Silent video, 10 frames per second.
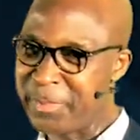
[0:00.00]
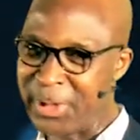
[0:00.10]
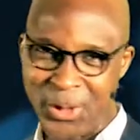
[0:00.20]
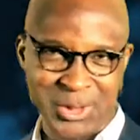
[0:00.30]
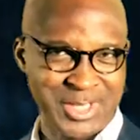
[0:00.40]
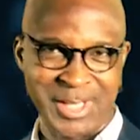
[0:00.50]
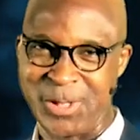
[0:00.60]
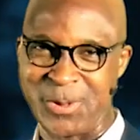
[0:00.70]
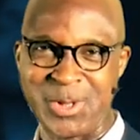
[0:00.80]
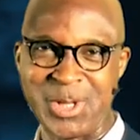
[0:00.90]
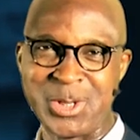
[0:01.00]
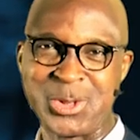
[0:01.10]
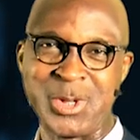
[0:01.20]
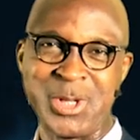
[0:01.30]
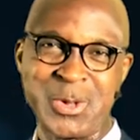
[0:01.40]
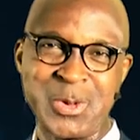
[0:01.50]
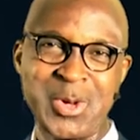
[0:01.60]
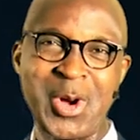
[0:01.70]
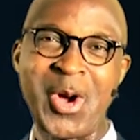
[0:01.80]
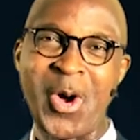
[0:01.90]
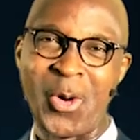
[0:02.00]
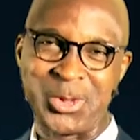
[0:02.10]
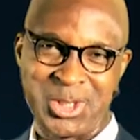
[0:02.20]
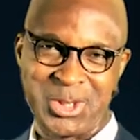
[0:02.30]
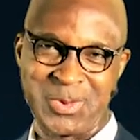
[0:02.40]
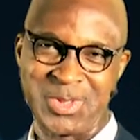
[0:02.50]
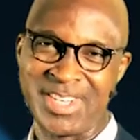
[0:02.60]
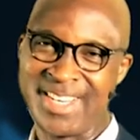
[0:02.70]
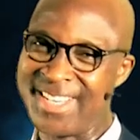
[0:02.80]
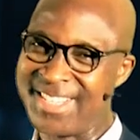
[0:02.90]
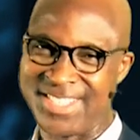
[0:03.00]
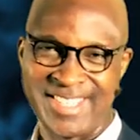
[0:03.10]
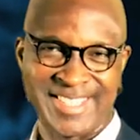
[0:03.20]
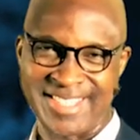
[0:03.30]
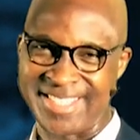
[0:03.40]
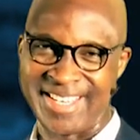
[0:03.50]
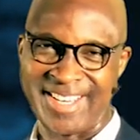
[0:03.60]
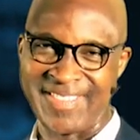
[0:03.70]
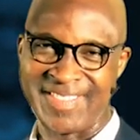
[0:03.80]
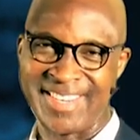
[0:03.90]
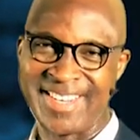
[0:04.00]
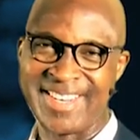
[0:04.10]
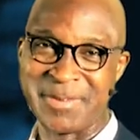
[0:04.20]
may God take you to a new altitude in Jesus' name.